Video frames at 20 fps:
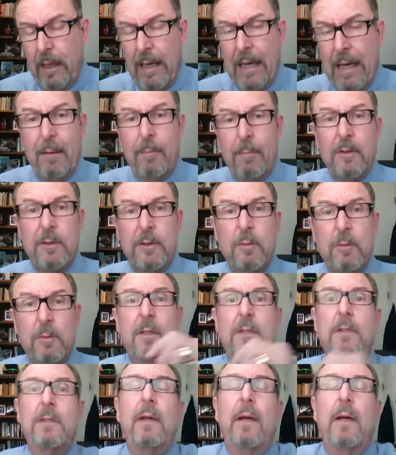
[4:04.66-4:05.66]
Hybels
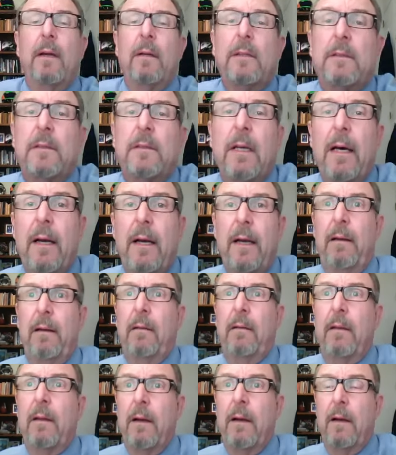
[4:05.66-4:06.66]
once did a
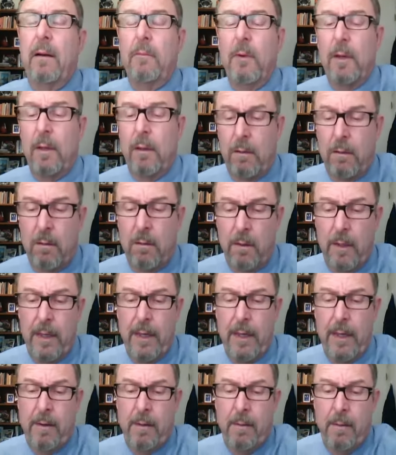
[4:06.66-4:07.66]
study there at Willow
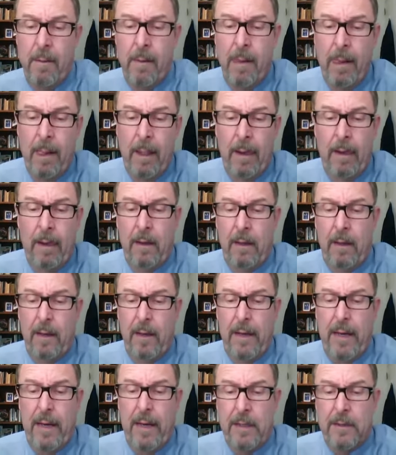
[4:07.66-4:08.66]
Creek,
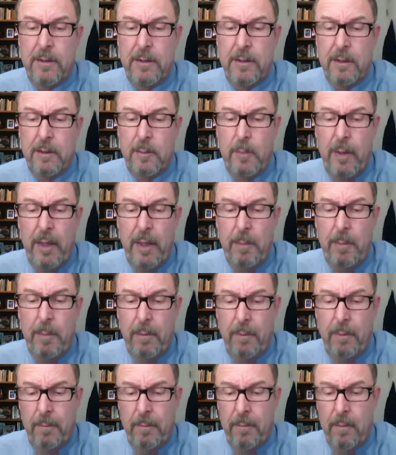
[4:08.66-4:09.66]
and he asked his
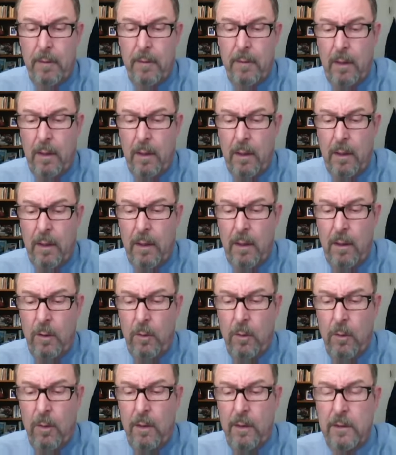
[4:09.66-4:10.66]
people
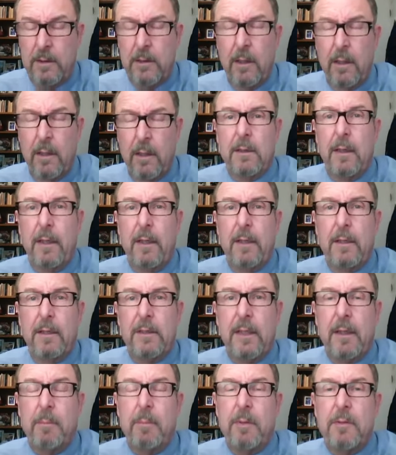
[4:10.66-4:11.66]
who are in church
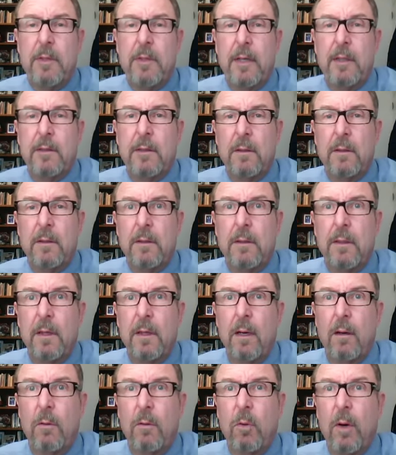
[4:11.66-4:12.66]
leadership positions,
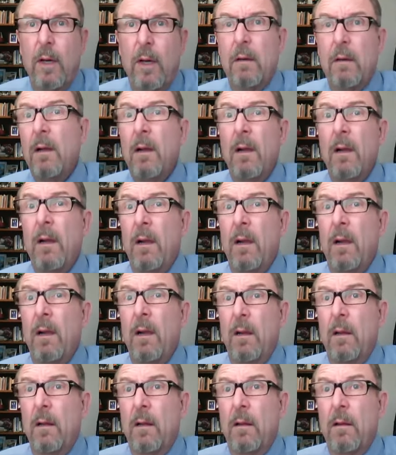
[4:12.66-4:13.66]
what
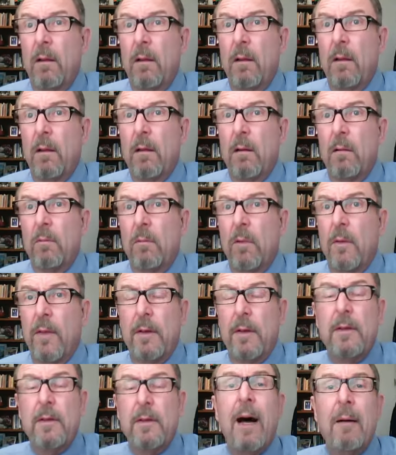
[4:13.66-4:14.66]
were
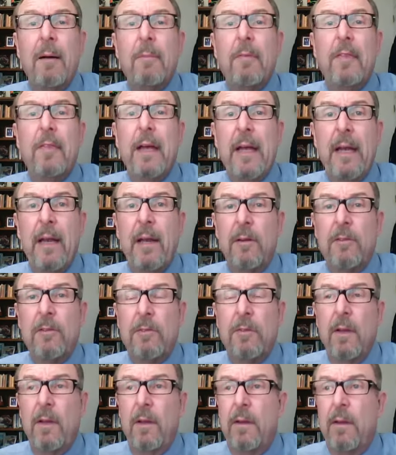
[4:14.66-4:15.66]
the top
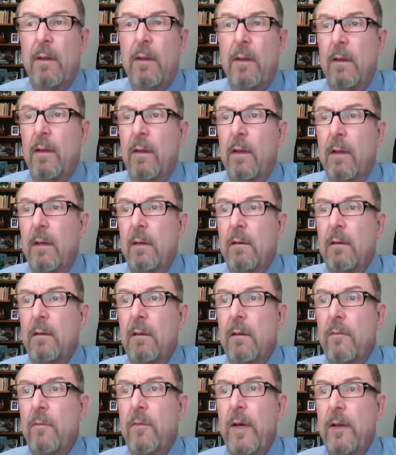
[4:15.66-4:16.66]
things that
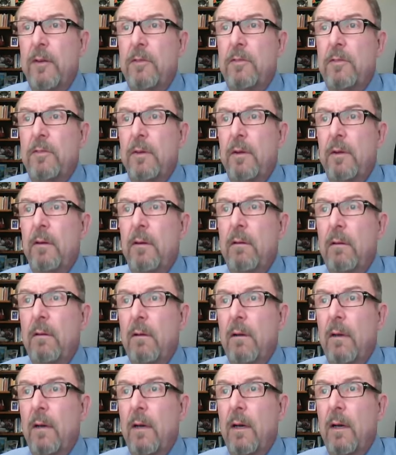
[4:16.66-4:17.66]
convinced
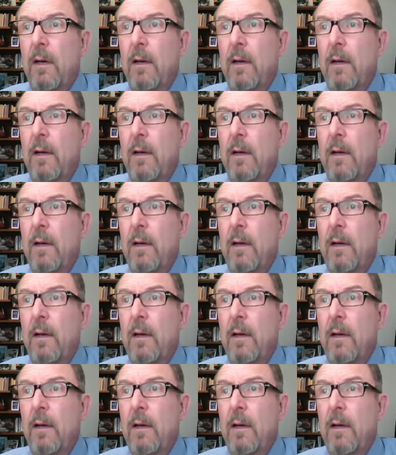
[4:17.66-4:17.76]
you